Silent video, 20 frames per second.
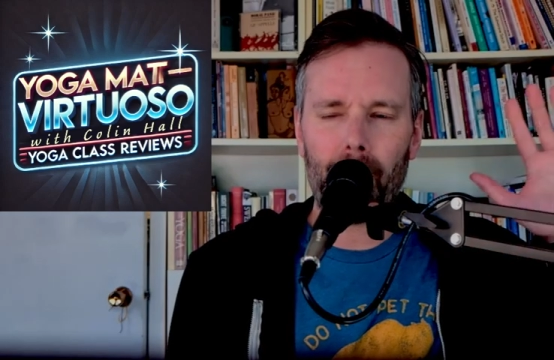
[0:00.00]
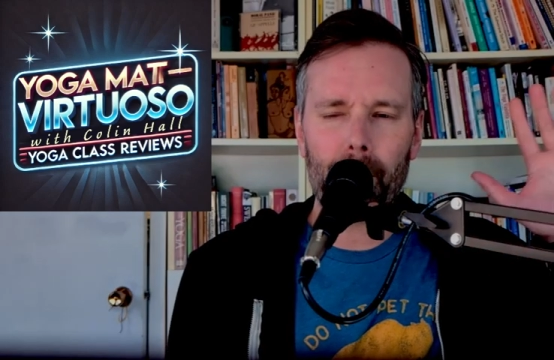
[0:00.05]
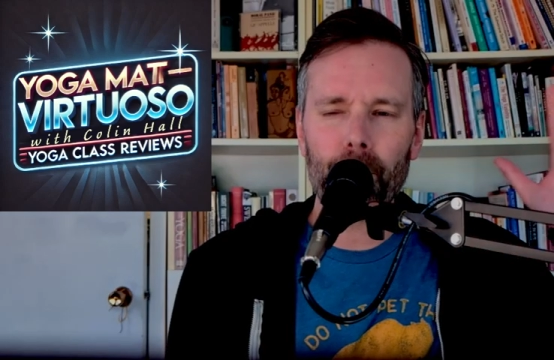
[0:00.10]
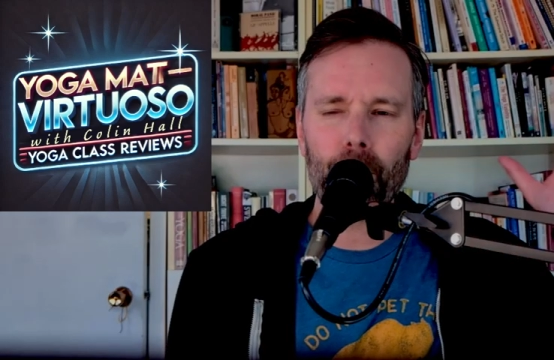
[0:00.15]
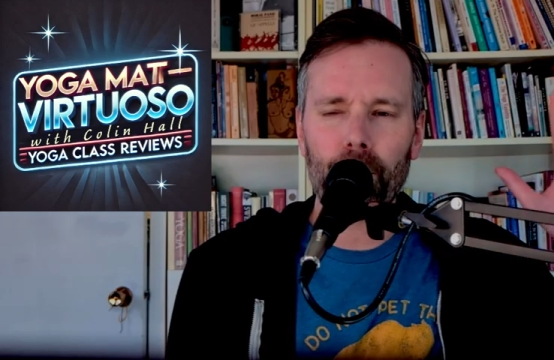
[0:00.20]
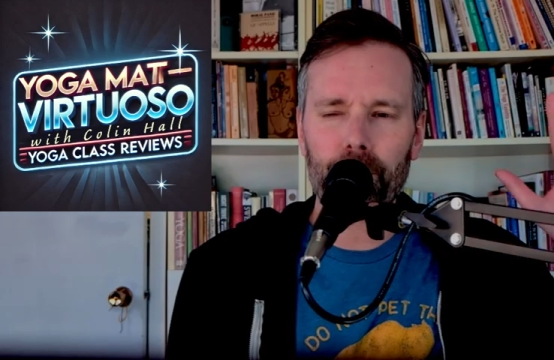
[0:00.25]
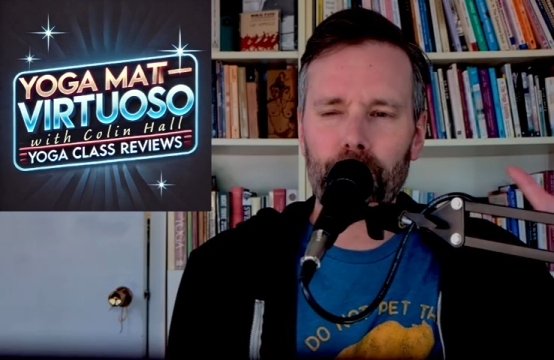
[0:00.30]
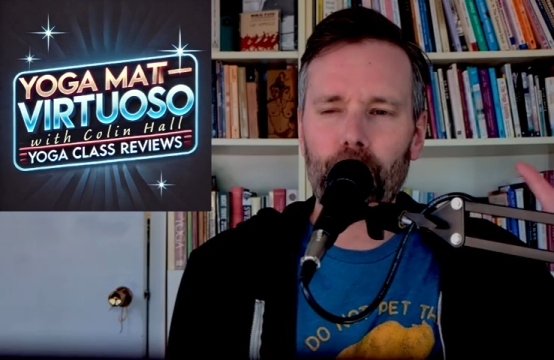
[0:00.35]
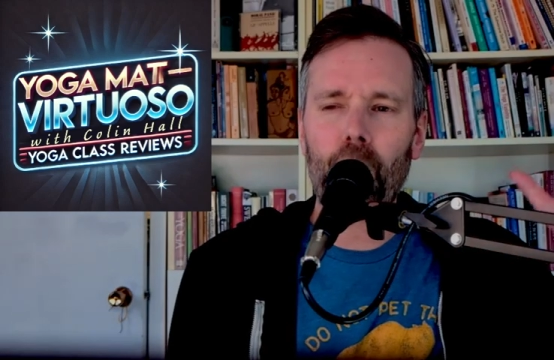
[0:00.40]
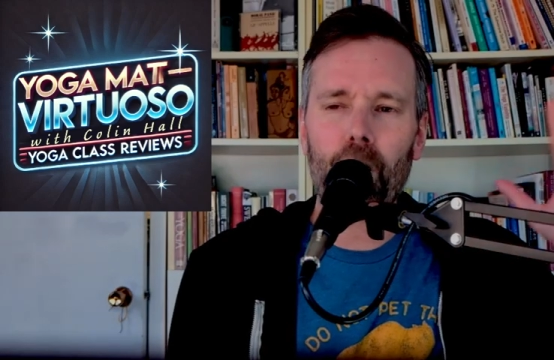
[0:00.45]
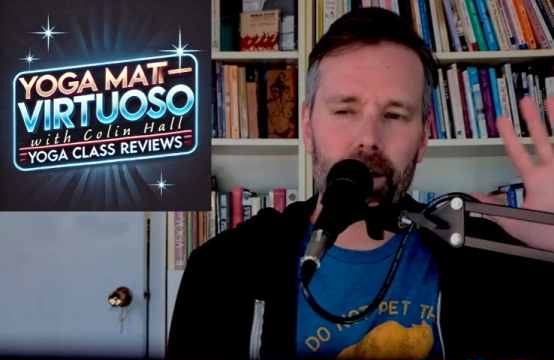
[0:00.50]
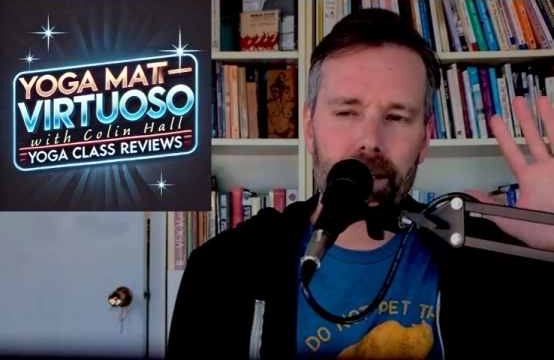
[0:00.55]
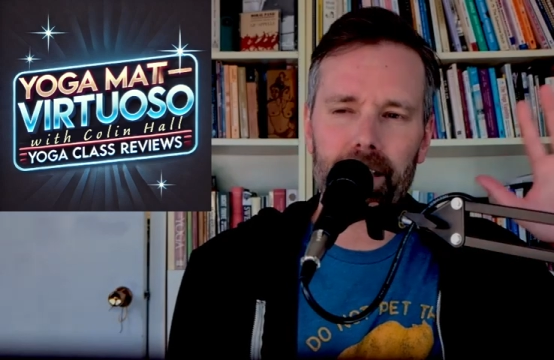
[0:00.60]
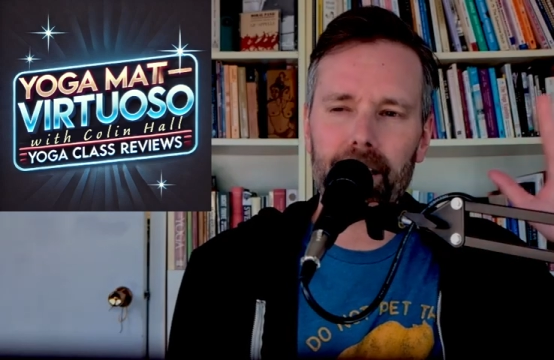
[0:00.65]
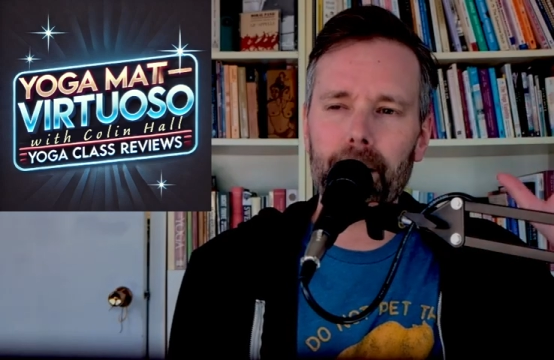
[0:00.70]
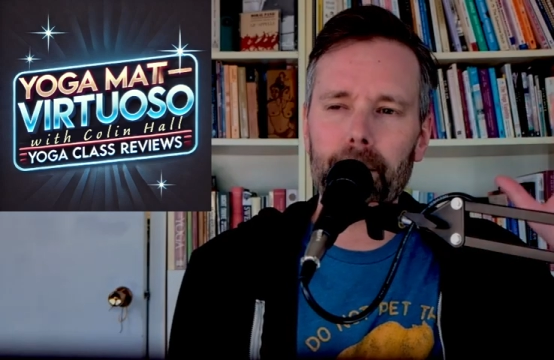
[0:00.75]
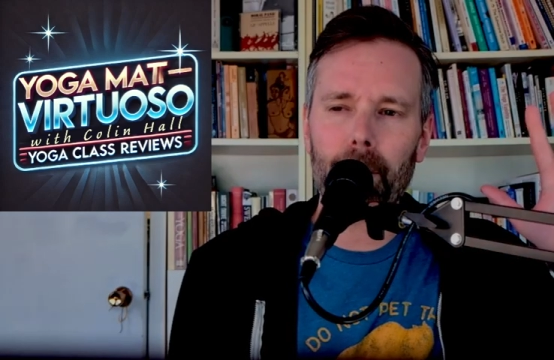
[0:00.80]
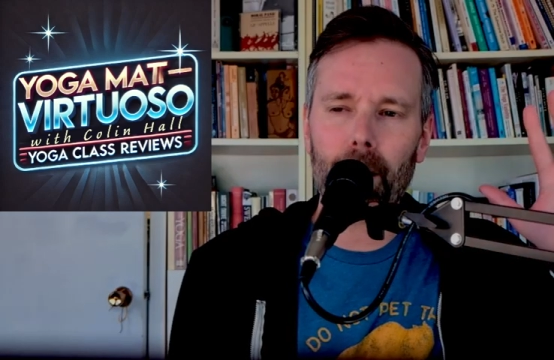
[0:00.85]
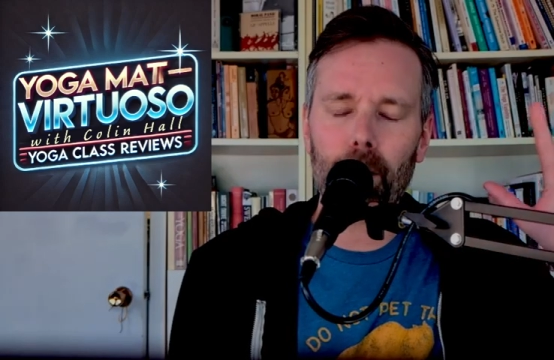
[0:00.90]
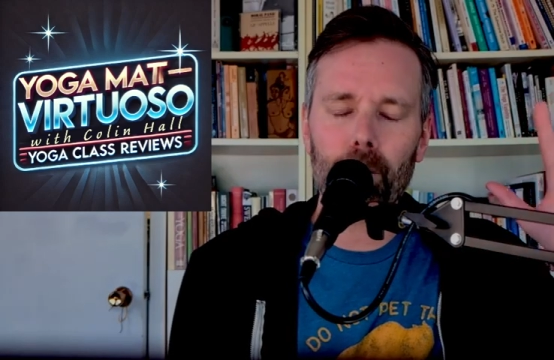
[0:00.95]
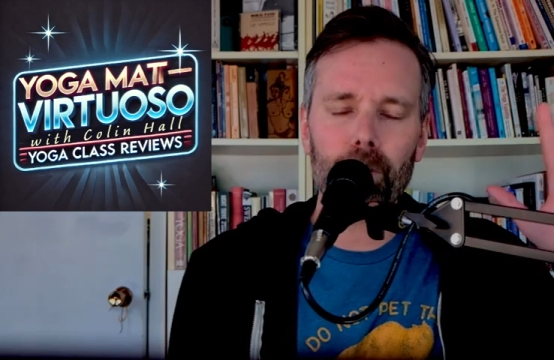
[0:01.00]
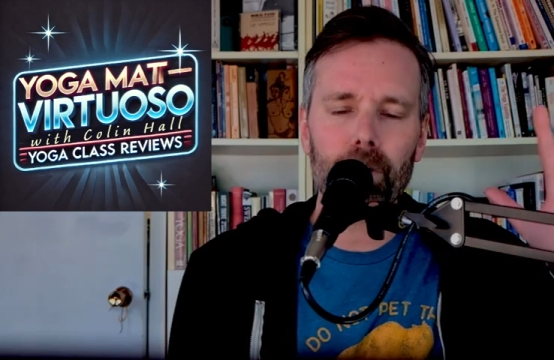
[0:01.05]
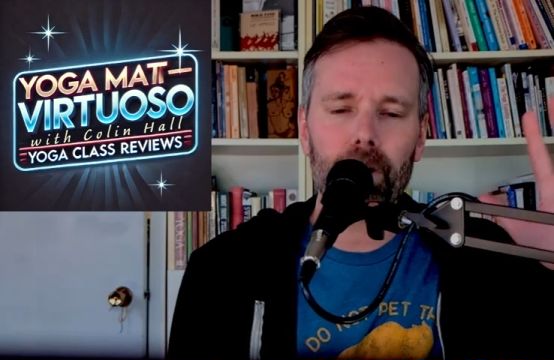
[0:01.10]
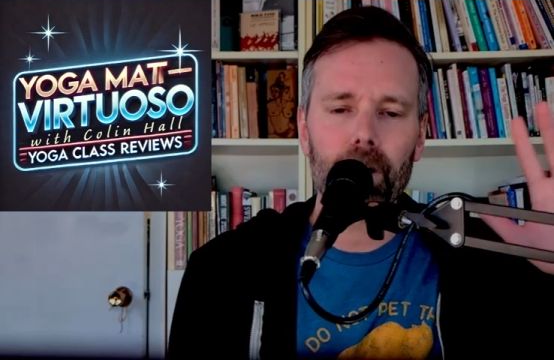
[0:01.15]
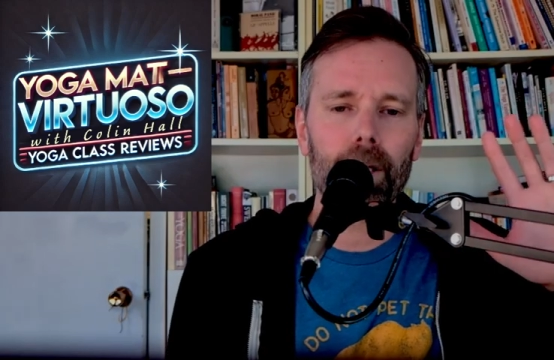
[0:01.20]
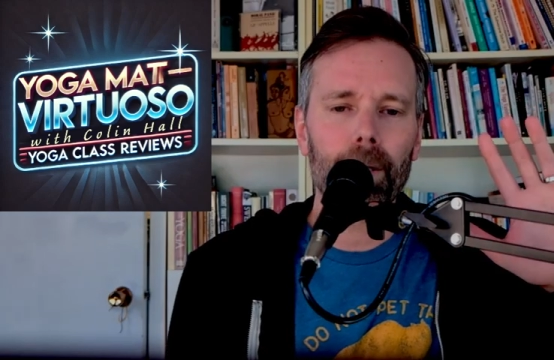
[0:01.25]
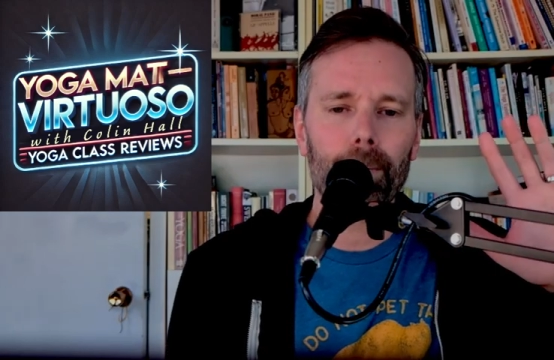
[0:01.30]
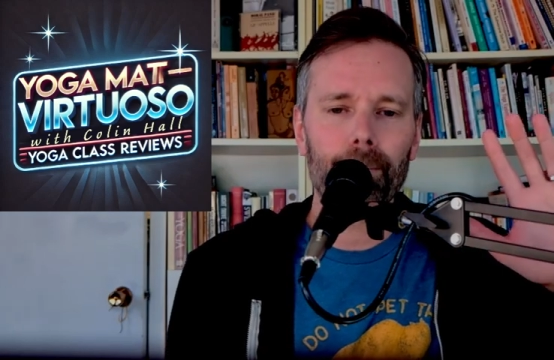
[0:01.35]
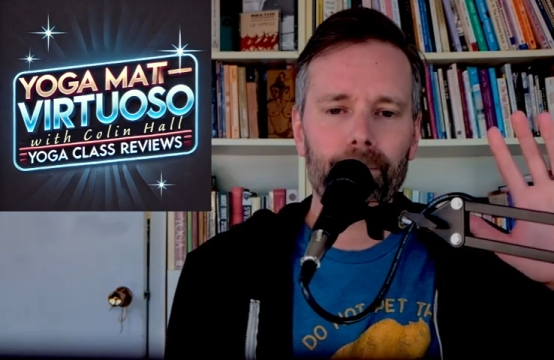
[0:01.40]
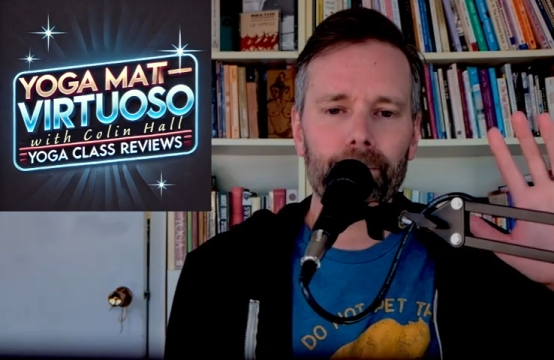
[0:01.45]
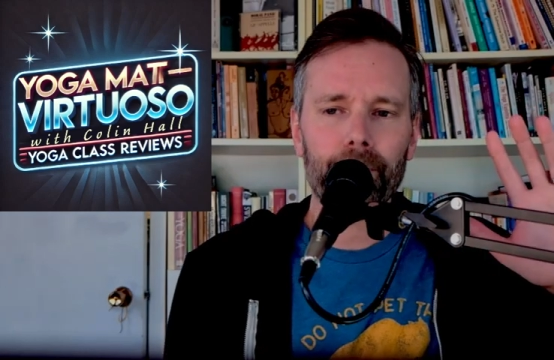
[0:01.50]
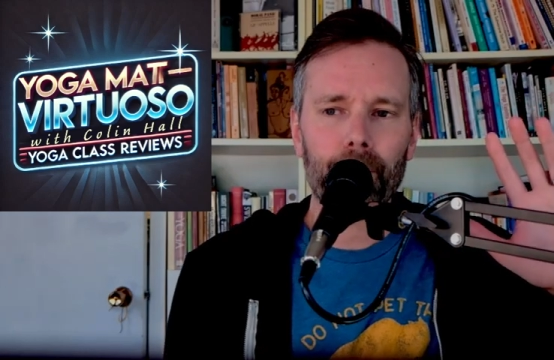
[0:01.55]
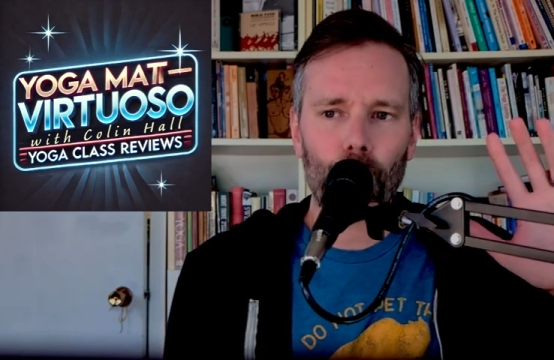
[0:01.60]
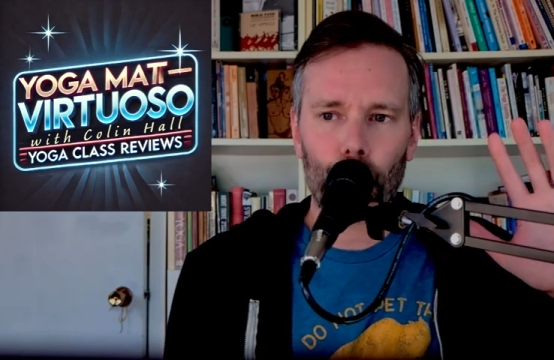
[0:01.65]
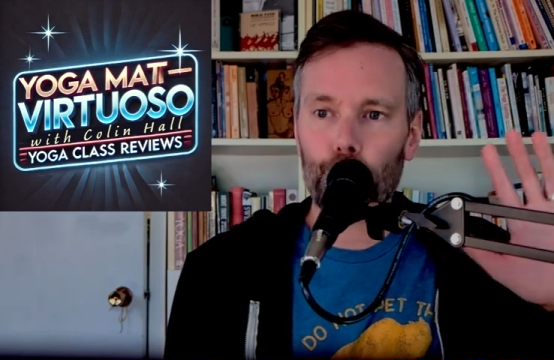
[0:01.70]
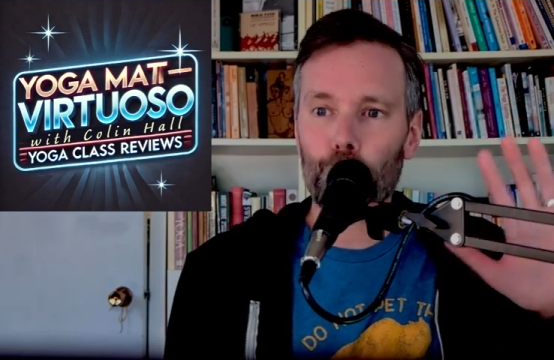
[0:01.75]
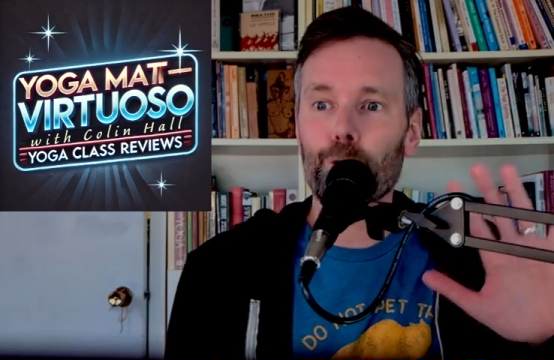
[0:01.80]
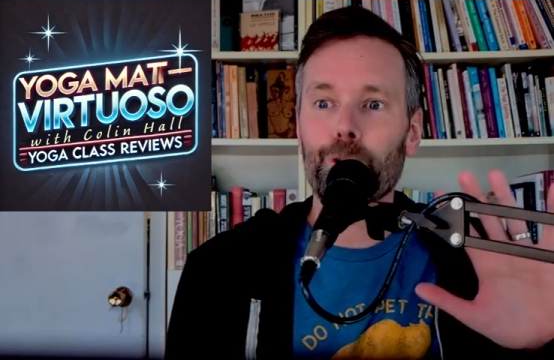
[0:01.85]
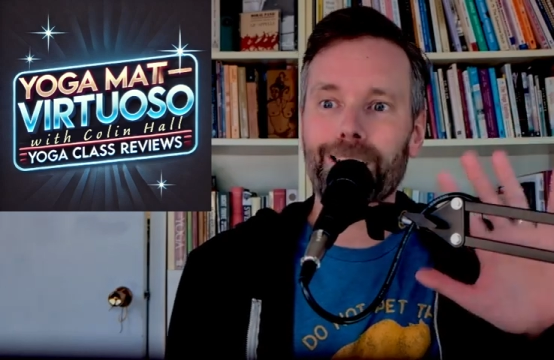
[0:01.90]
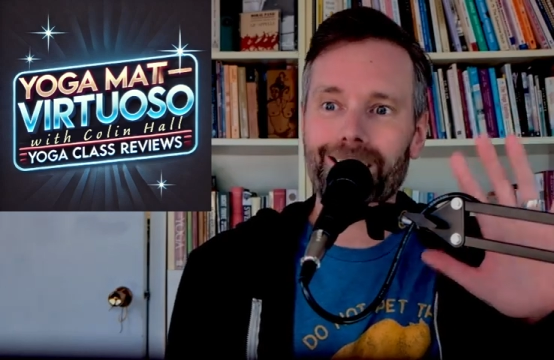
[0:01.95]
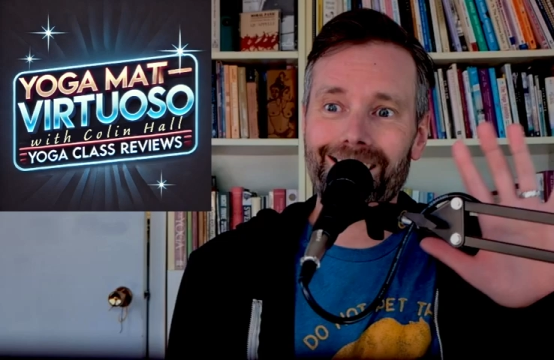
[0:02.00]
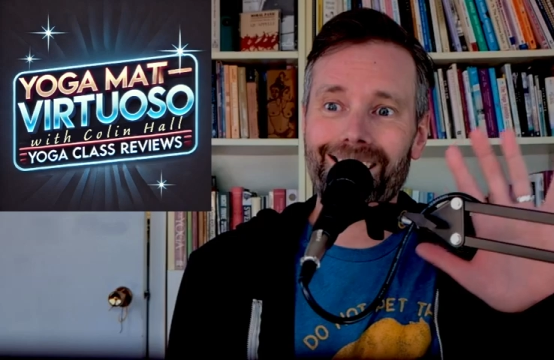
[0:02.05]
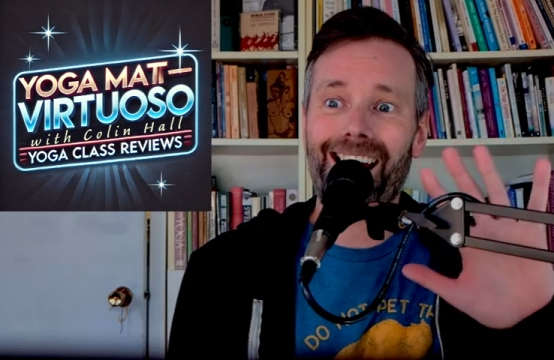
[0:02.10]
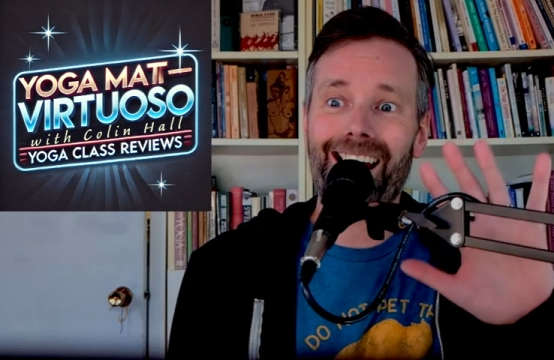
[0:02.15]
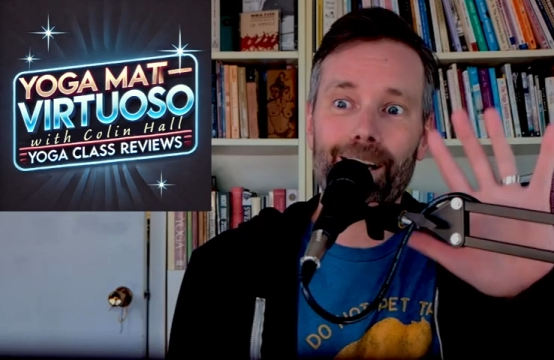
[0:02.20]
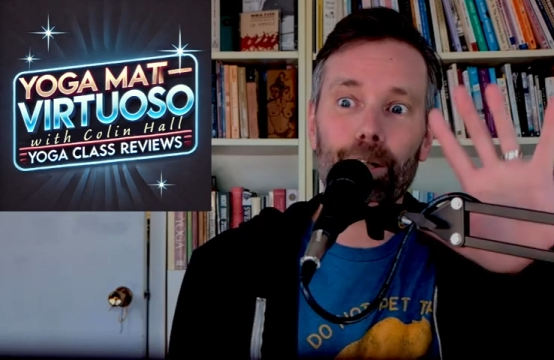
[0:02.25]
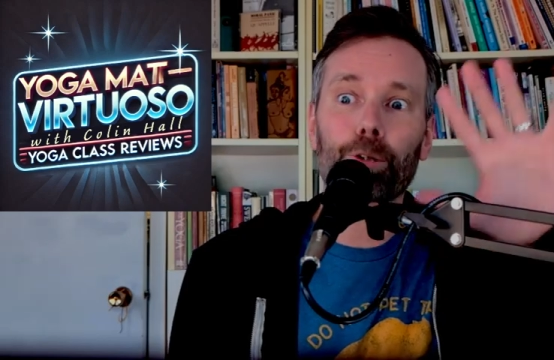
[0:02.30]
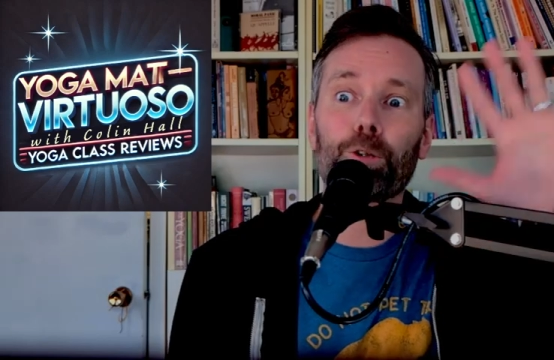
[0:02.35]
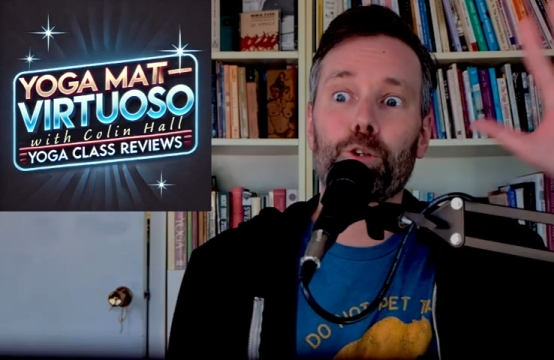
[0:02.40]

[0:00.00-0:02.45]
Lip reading: talking about her entire